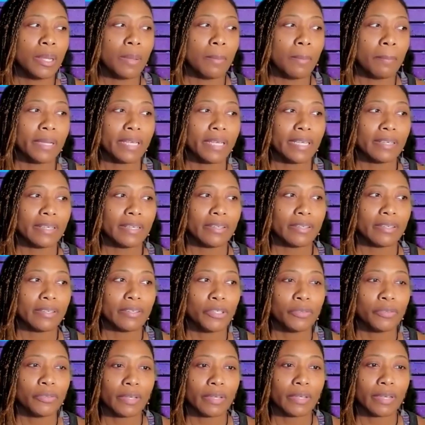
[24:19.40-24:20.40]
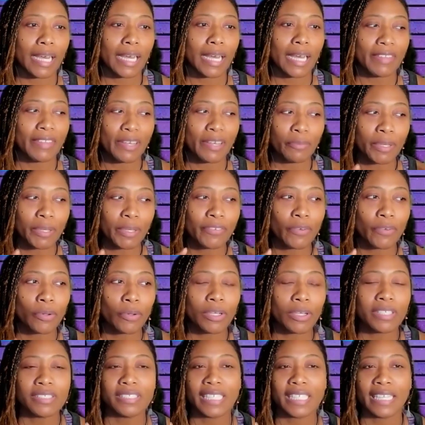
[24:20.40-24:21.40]
But I think we've
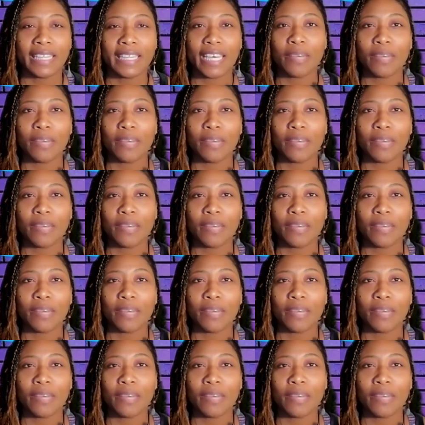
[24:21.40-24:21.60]
all seen